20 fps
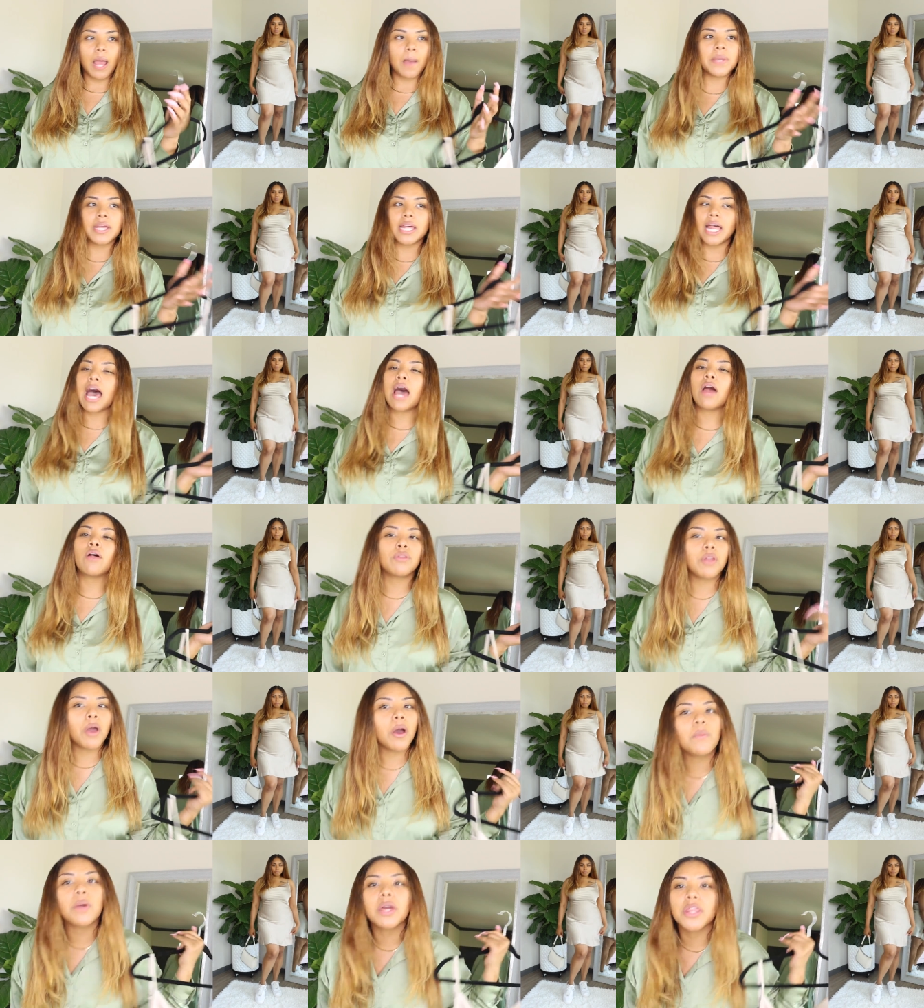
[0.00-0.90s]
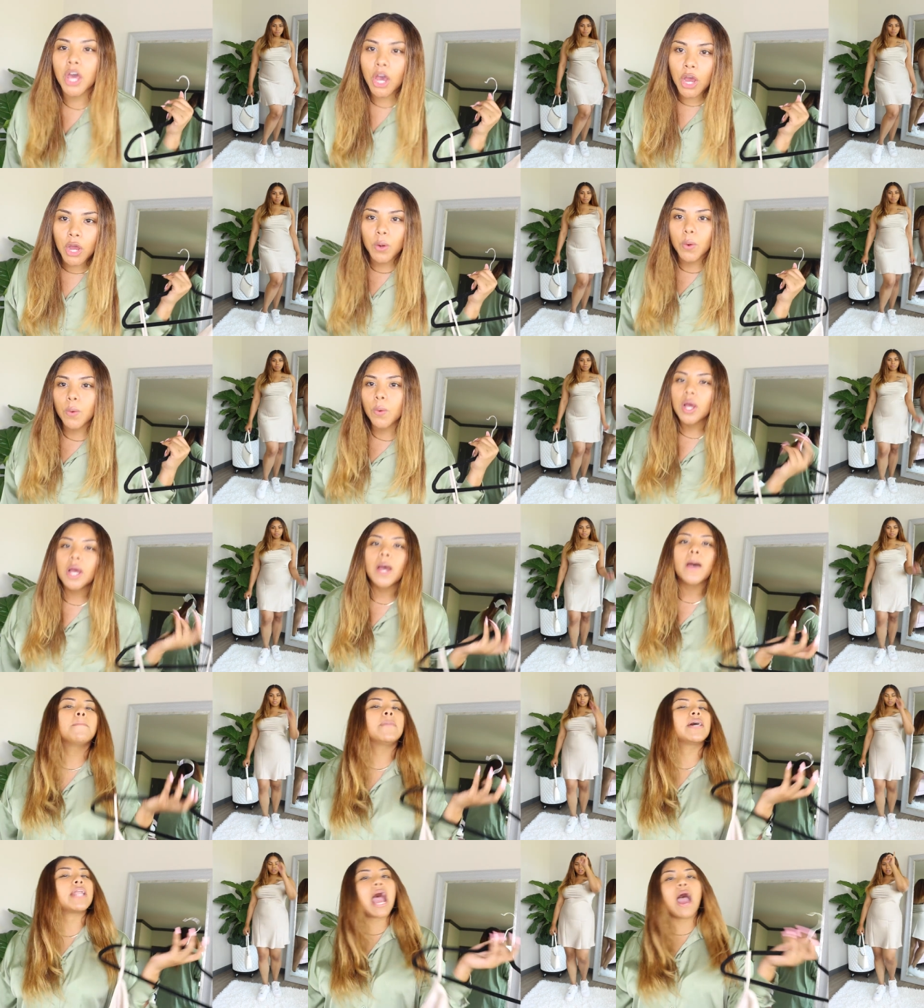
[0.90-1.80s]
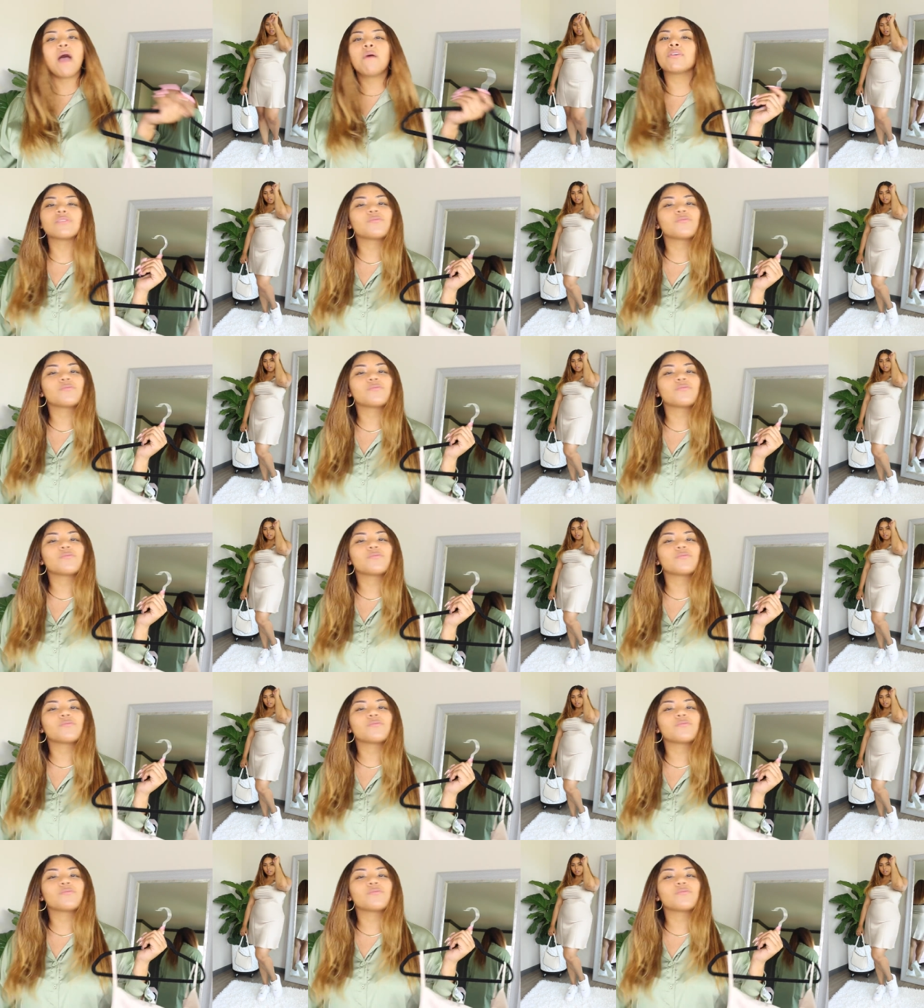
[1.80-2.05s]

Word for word: I mean, I don't know with who, but I